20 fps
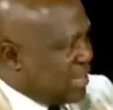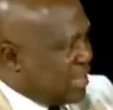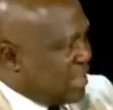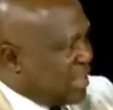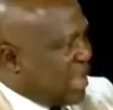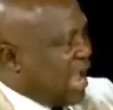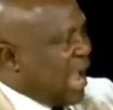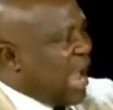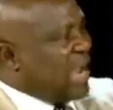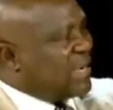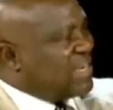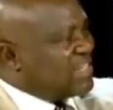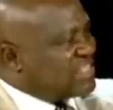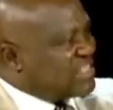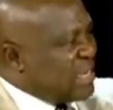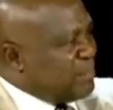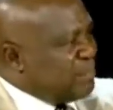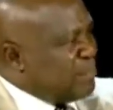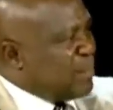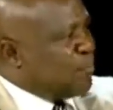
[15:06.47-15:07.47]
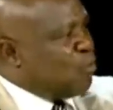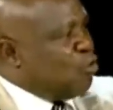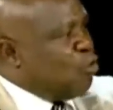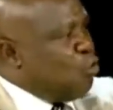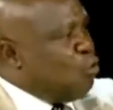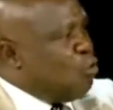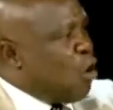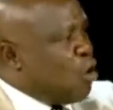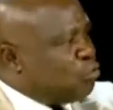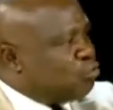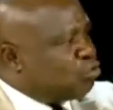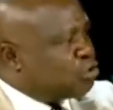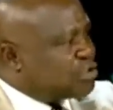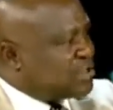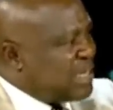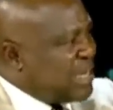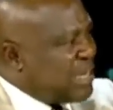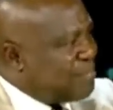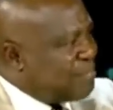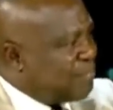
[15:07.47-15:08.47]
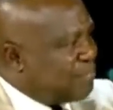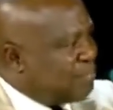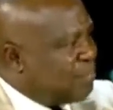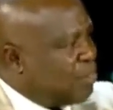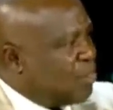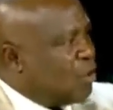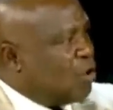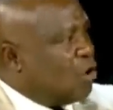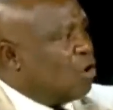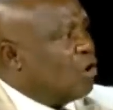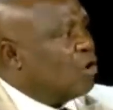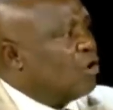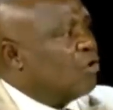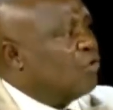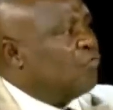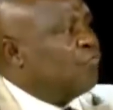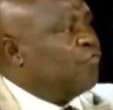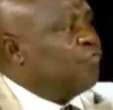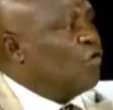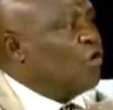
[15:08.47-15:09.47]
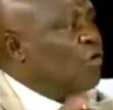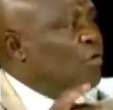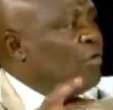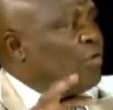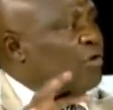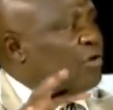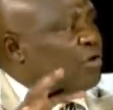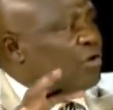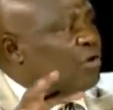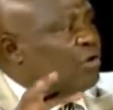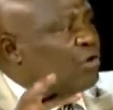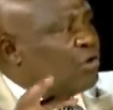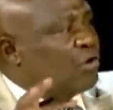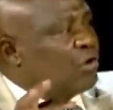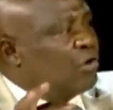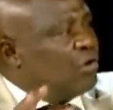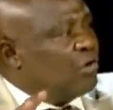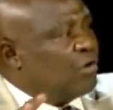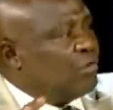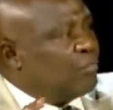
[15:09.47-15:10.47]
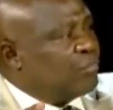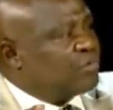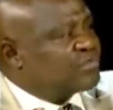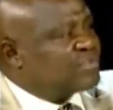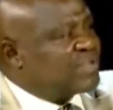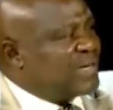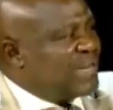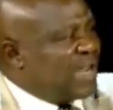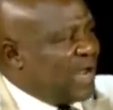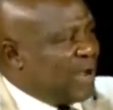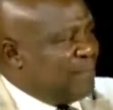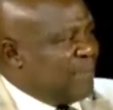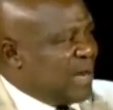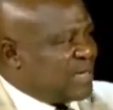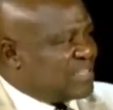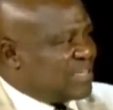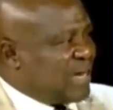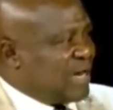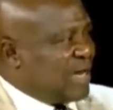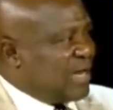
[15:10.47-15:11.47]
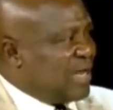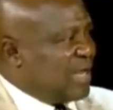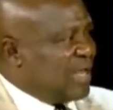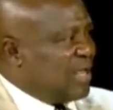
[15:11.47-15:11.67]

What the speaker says: are the same people who work with him for Sani Abacha.